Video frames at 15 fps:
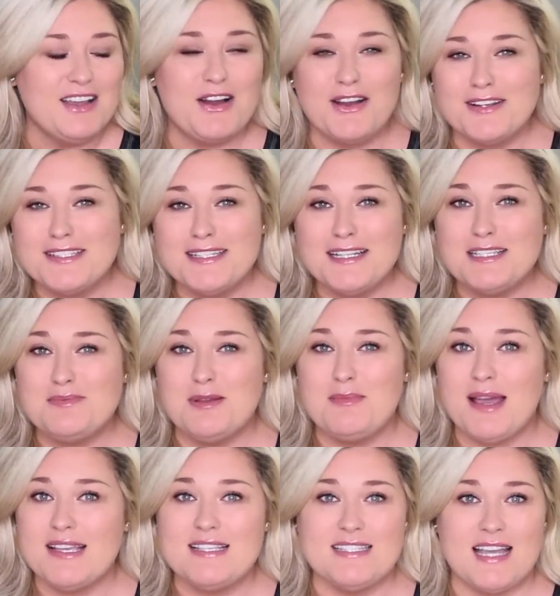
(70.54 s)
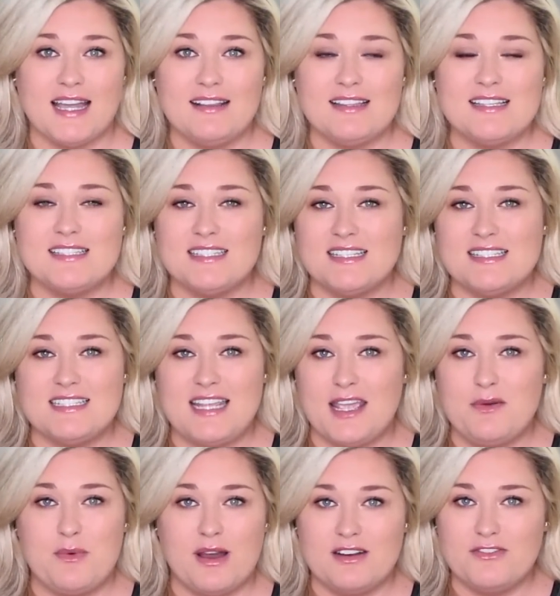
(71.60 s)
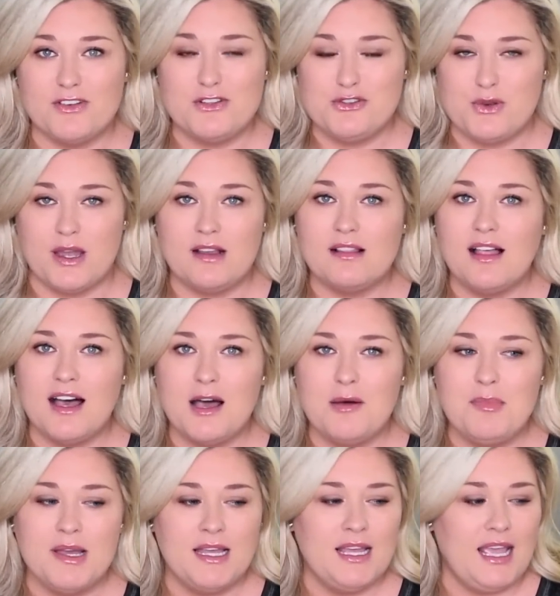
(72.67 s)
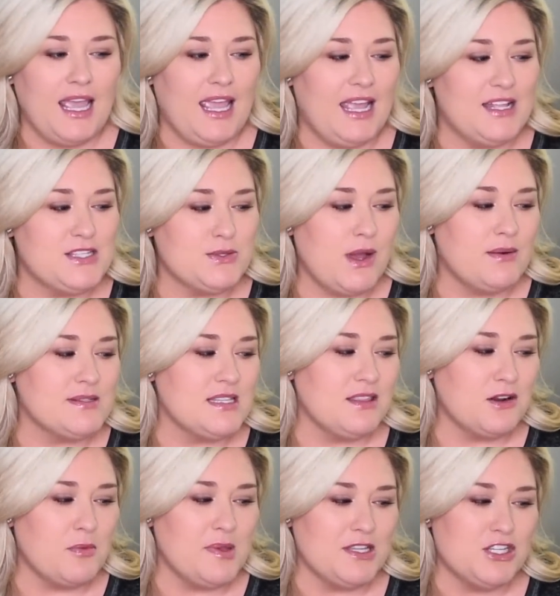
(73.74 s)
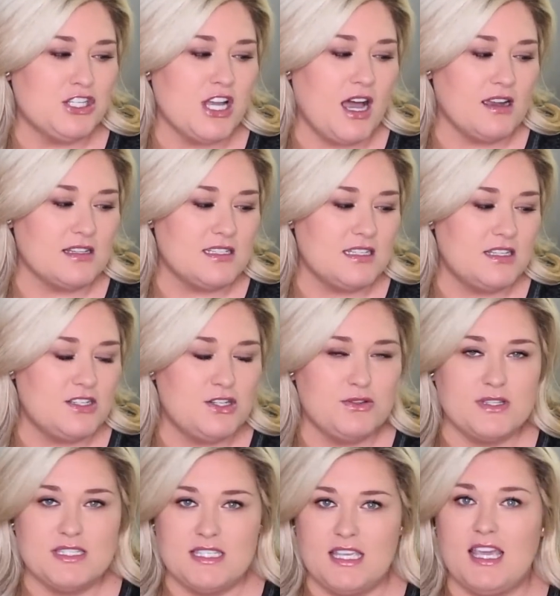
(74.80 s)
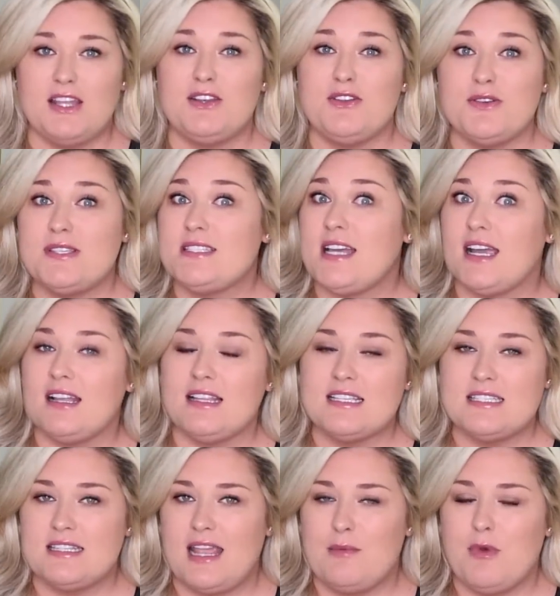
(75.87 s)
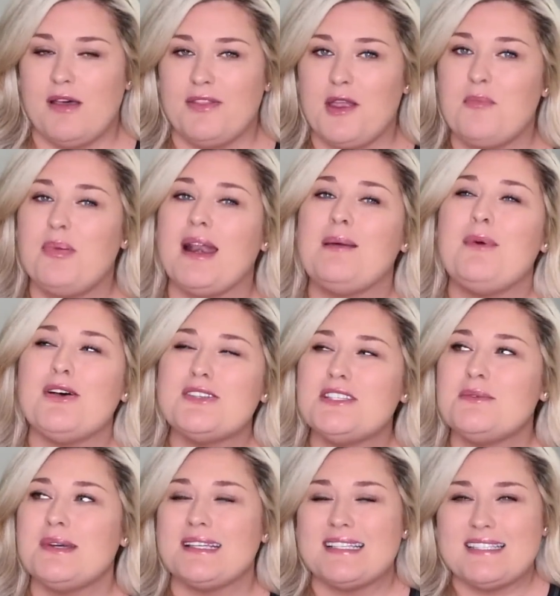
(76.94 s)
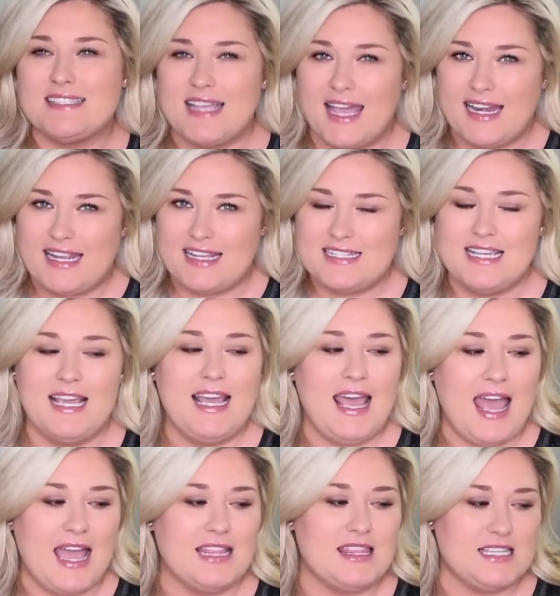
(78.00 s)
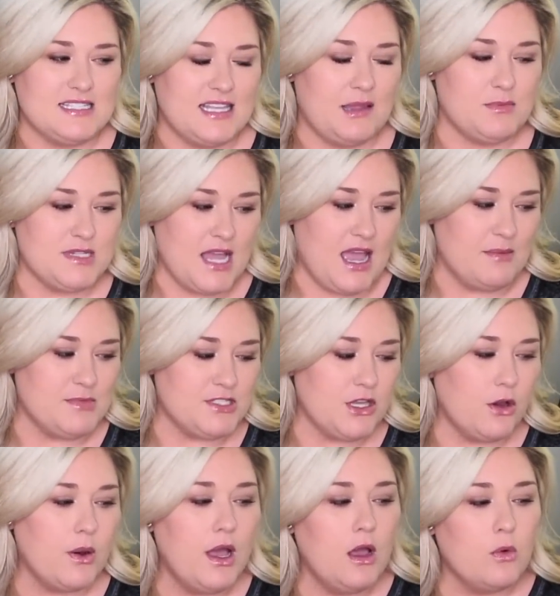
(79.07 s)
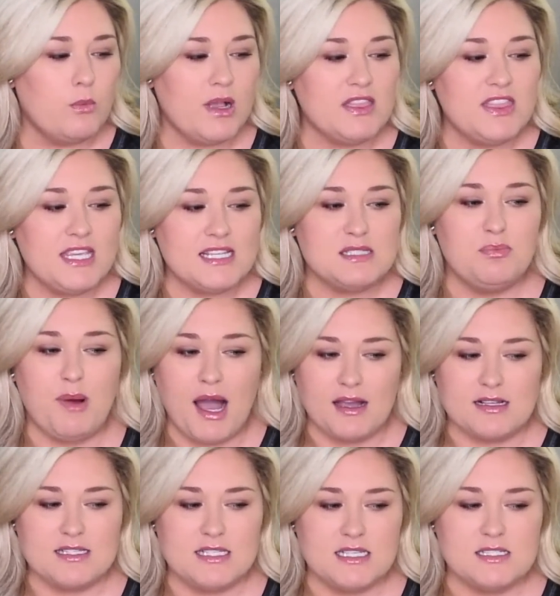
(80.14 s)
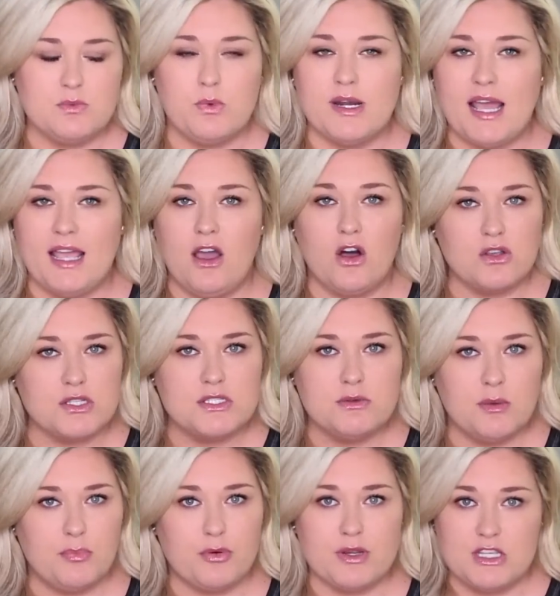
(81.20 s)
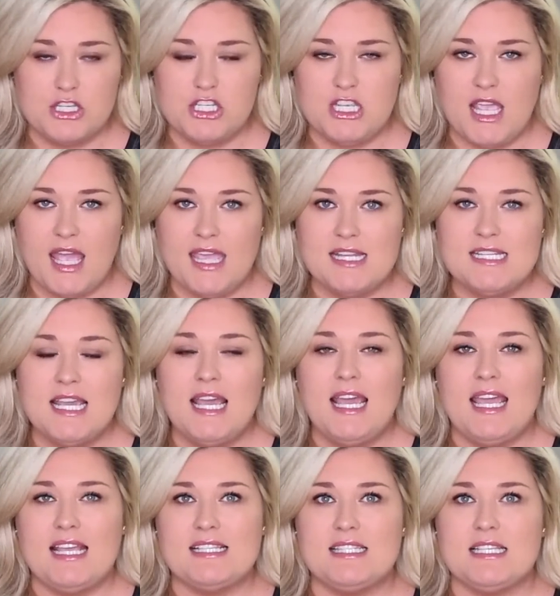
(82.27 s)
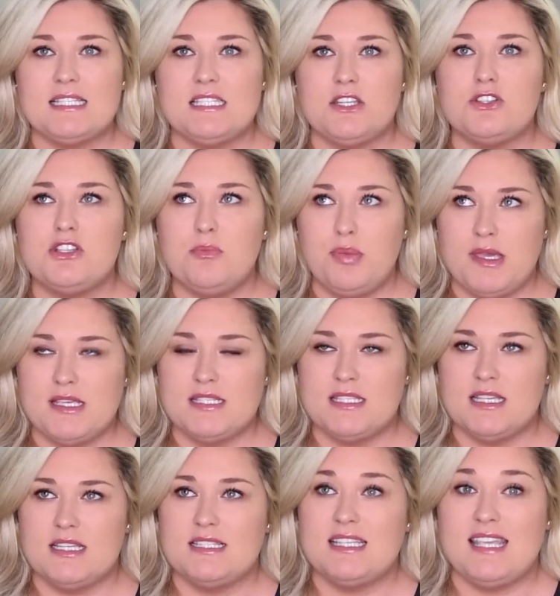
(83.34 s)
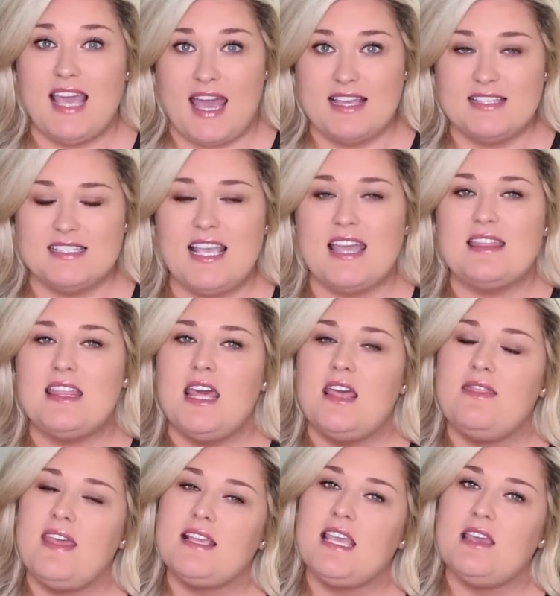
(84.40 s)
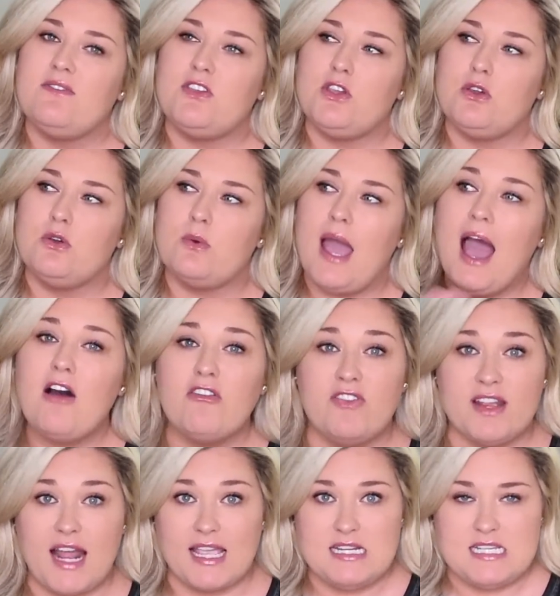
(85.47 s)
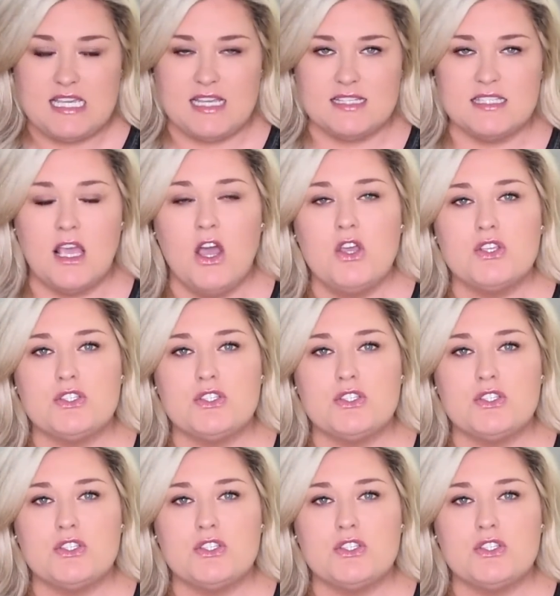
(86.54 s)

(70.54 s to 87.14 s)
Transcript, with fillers: Carson has been my stylist since day one for Trunk Club, and so I was a little bit shocked to see a new stylist name on there, but I'm also excited at the same time. So with these boxes, what I also appreciate is they send you pieces, yes, and then they give you outfit ideas.